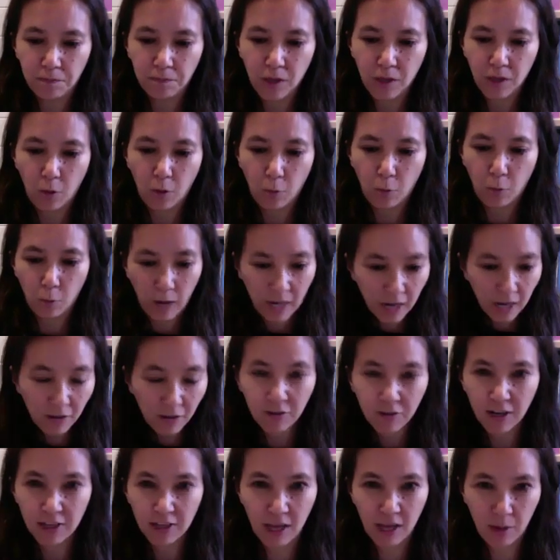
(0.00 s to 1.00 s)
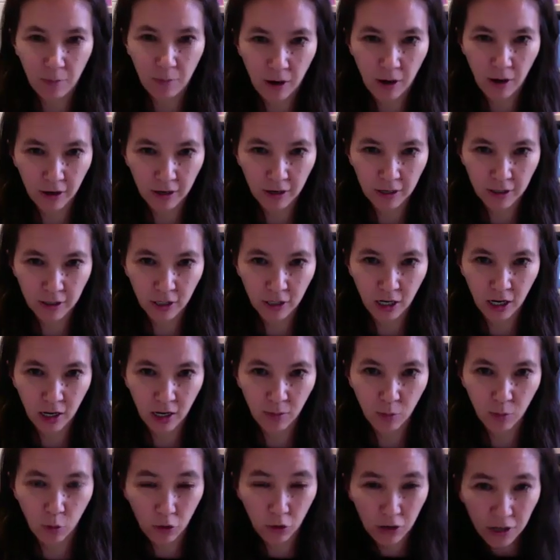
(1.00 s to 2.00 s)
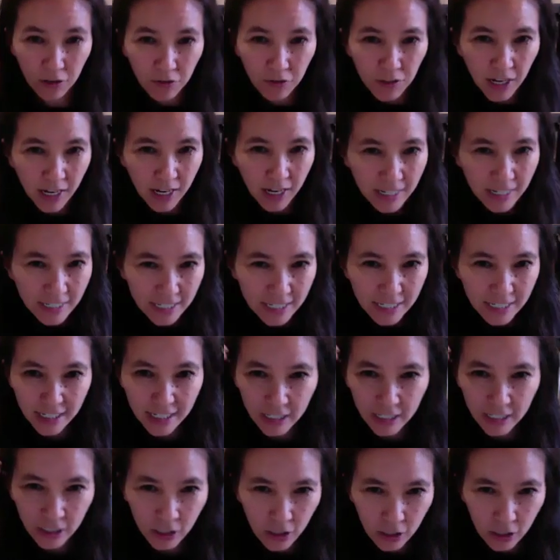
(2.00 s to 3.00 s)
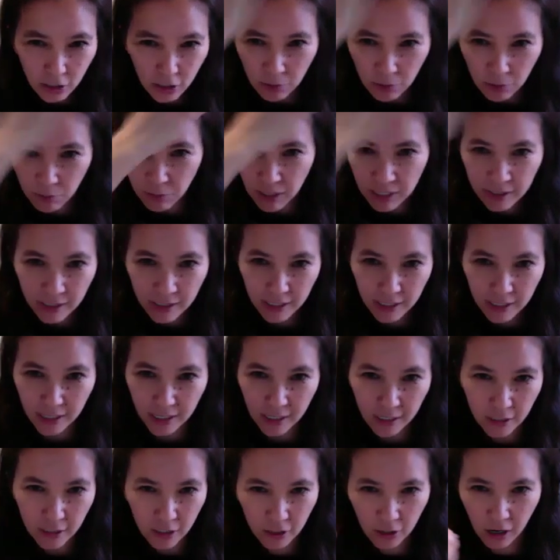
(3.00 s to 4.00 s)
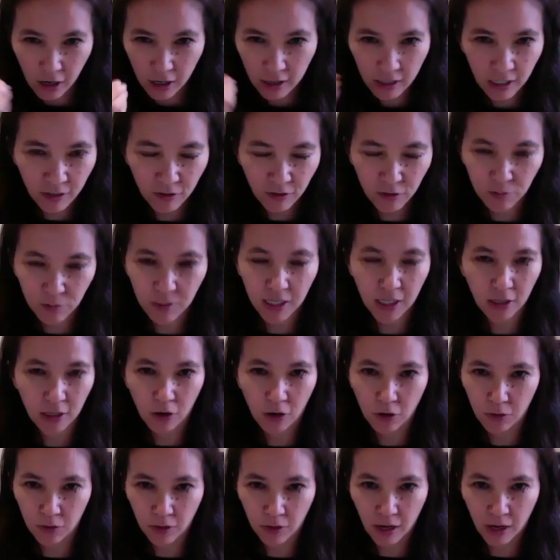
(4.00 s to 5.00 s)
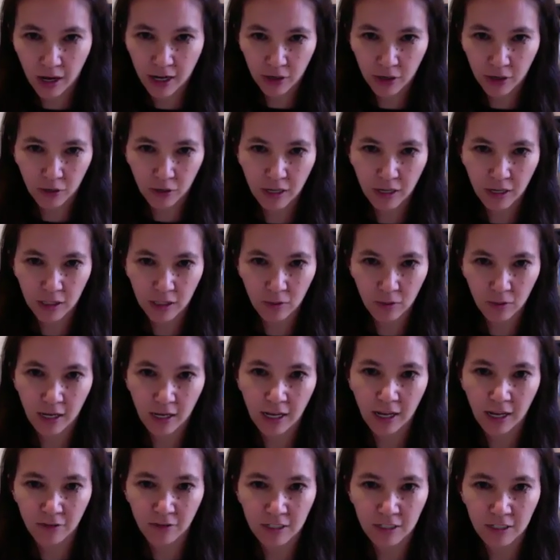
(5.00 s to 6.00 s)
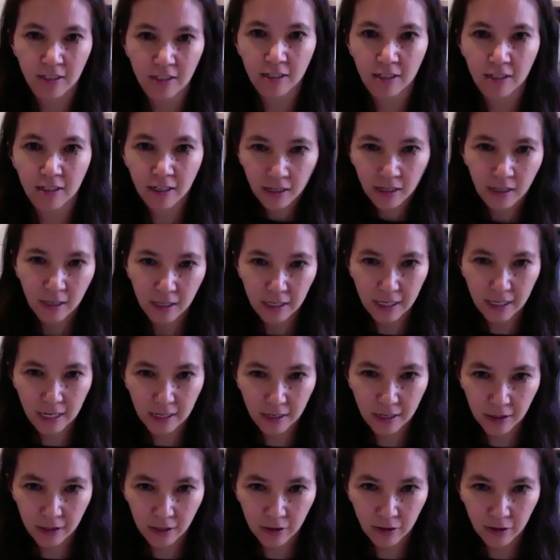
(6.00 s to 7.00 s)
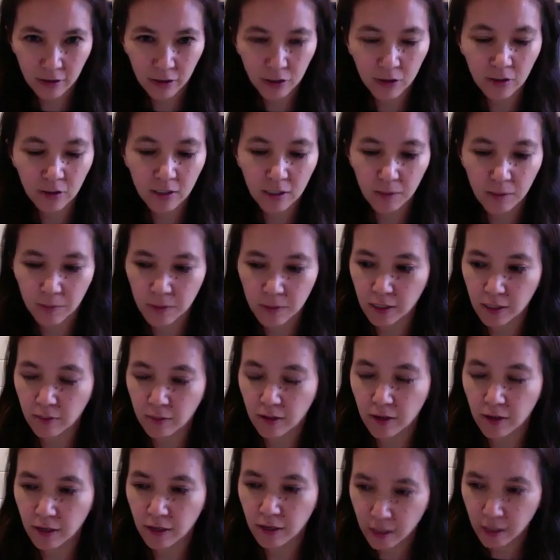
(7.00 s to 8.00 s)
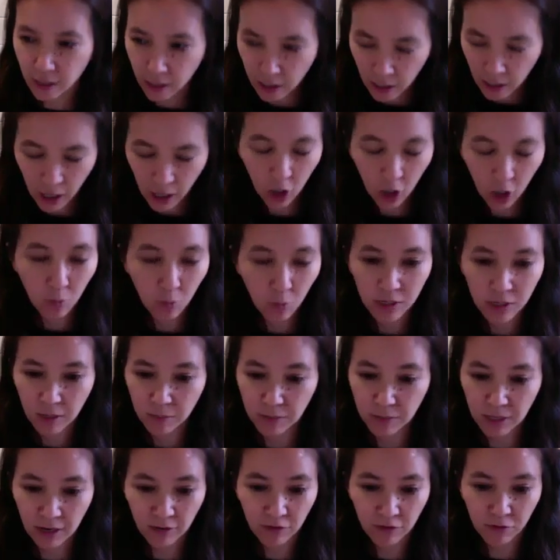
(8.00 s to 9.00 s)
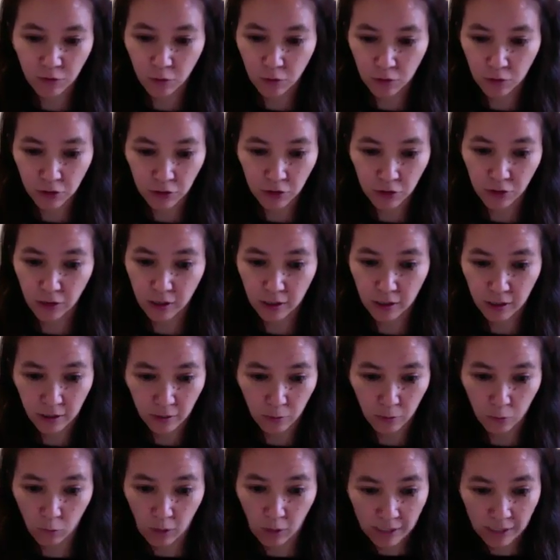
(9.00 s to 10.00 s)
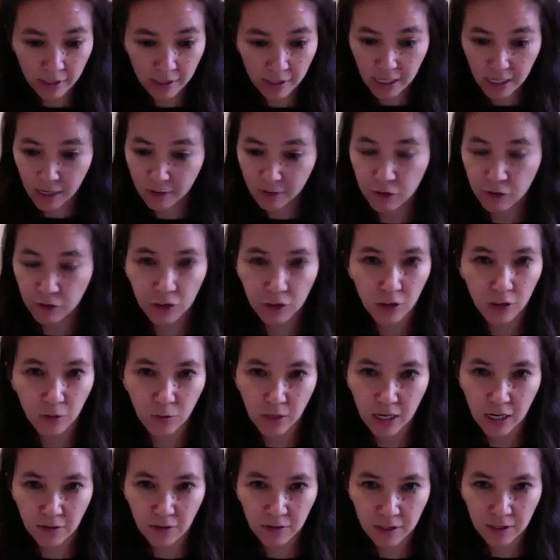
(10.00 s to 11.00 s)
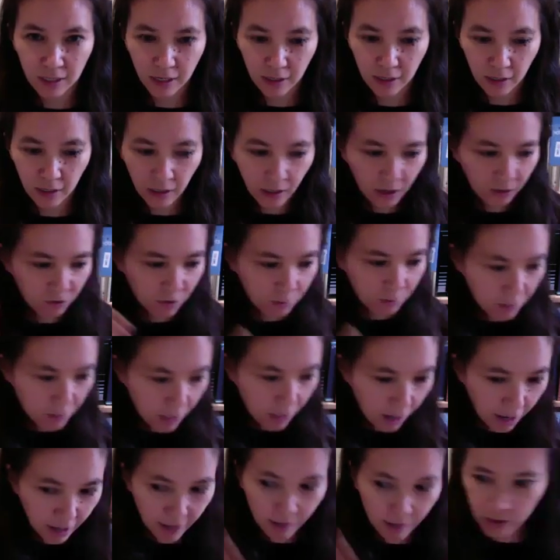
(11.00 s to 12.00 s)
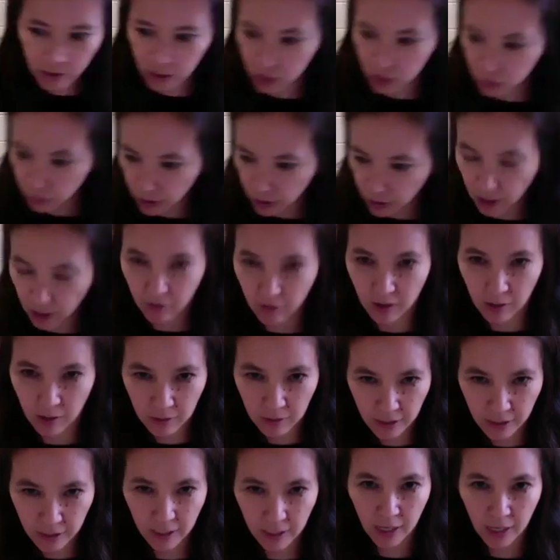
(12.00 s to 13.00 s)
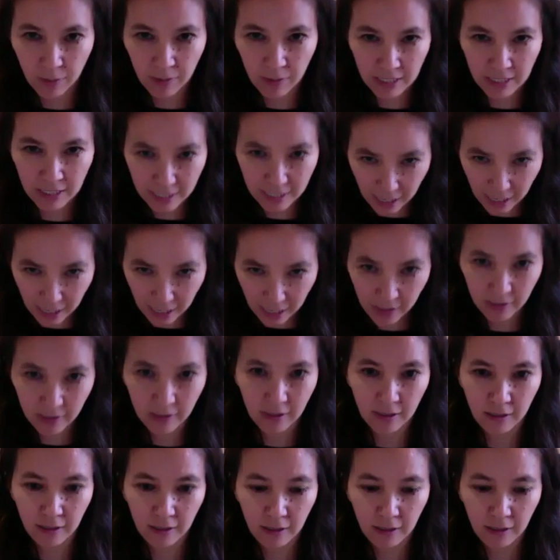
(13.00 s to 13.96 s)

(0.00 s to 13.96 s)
when I find that pocket of time, or if that idea is still buzzing and it's not leaving me alone, I know that's when I have to get in there and do something about it. I open up that folder on a Wednesday afternoon when I've said from 9 to 12, I'm sitting at my desk,